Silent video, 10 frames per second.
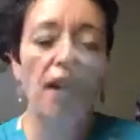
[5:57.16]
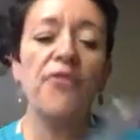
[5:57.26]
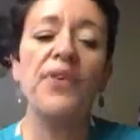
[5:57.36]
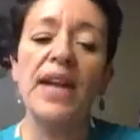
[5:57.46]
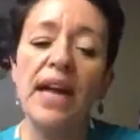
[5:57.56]

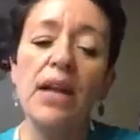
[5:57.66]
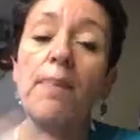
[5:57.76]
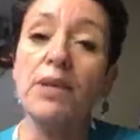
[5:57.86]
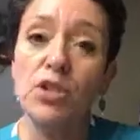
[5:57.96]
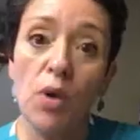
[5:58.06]

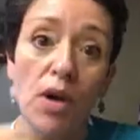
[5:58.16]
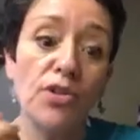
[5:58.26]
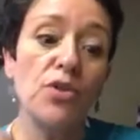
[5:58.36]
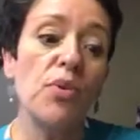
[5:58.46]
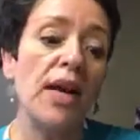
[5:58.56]
Vanilla, but you
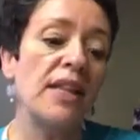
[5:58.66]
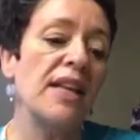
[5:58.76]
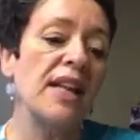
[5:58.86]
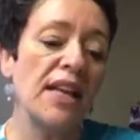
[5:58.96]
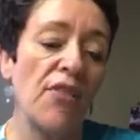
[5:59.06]
also get
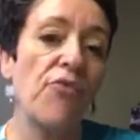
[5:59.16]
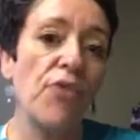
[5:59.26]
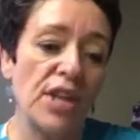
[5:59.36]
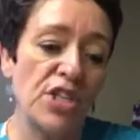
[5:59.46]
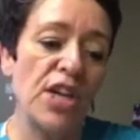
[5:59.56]
like a
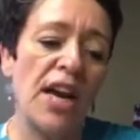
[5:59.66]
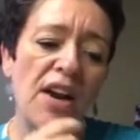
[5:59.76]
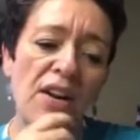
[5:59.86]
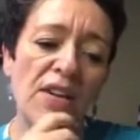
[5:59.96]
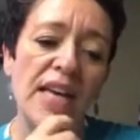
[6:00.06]
fresh
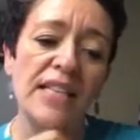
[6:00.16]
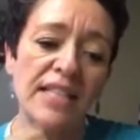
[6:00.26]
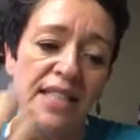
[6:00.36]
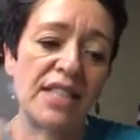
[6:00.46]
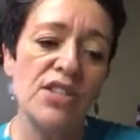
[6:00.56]
air, that
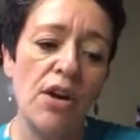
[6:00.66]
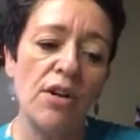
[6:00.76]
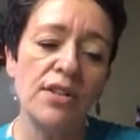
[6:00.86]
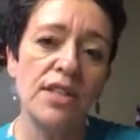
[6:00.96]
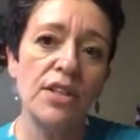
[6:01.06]
sea
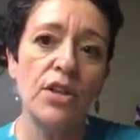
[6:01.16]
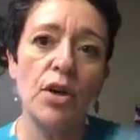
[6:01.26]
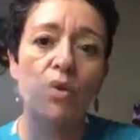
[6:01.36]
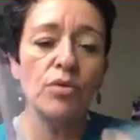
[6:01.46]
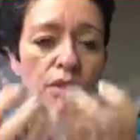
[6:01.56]
salt
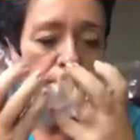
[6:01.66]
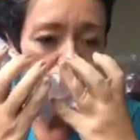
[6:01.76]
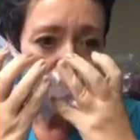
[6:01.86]
note.